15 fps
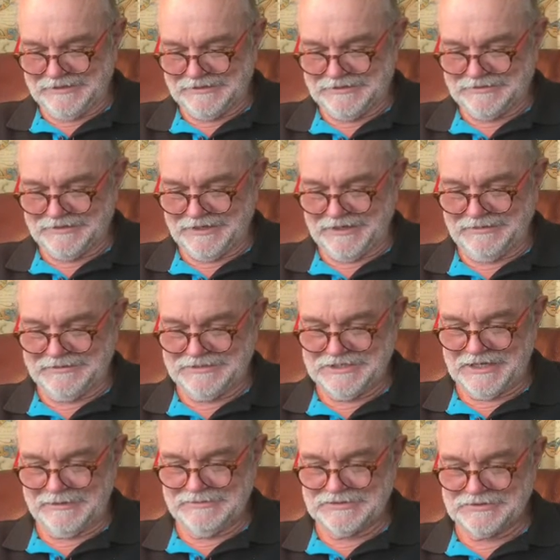
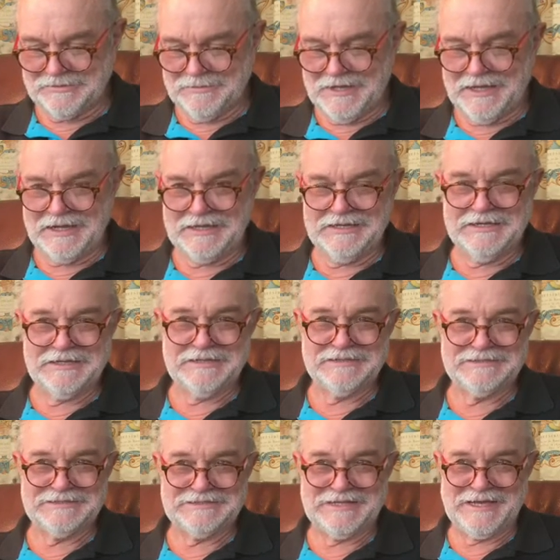James Tremaine
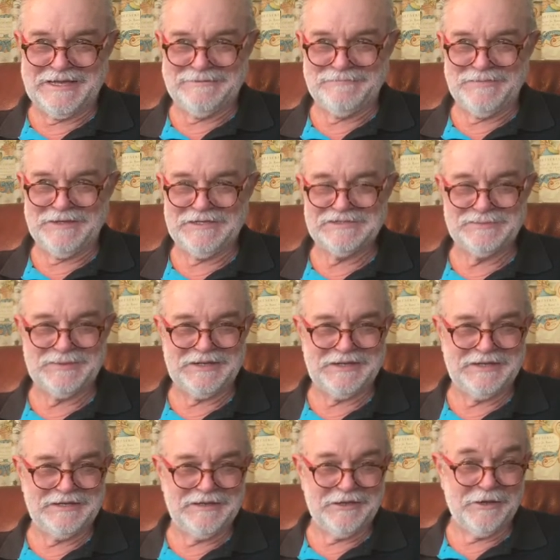is his name. He's
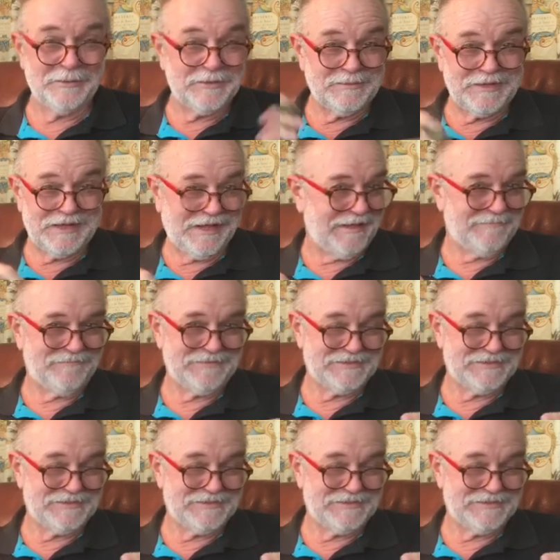been helping me now.